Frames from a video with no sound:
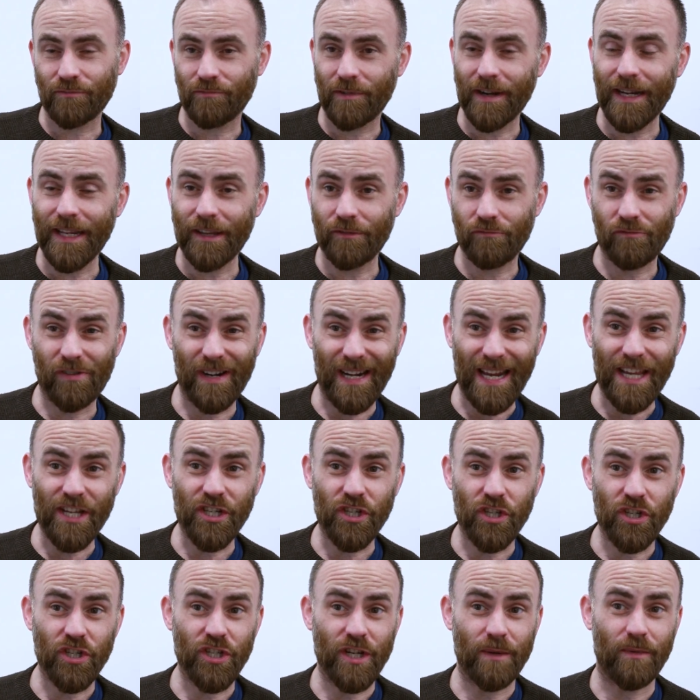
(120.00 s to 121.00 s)
really a
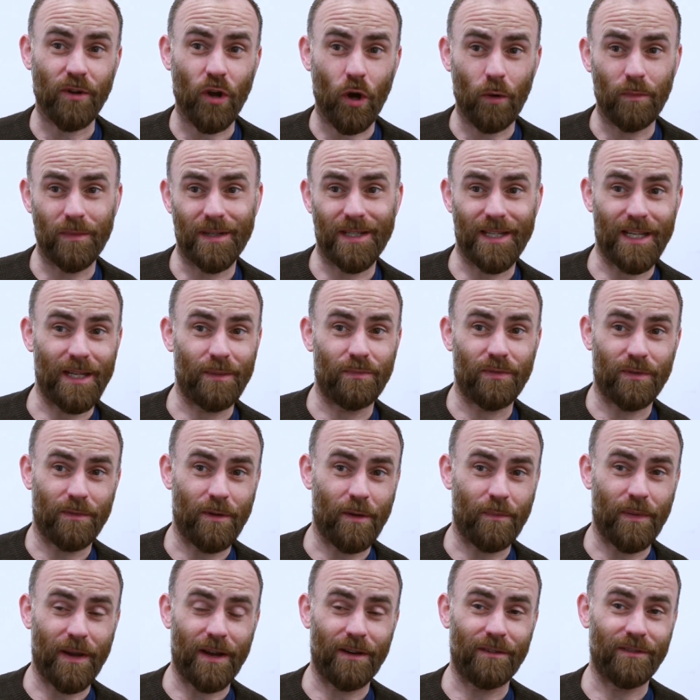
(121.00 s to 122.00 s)
relationship comedy
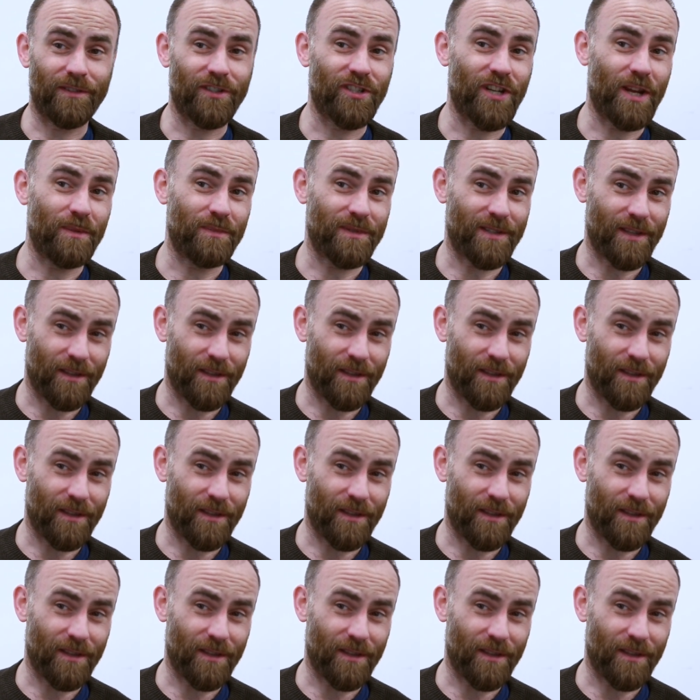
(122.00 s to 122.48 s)
about James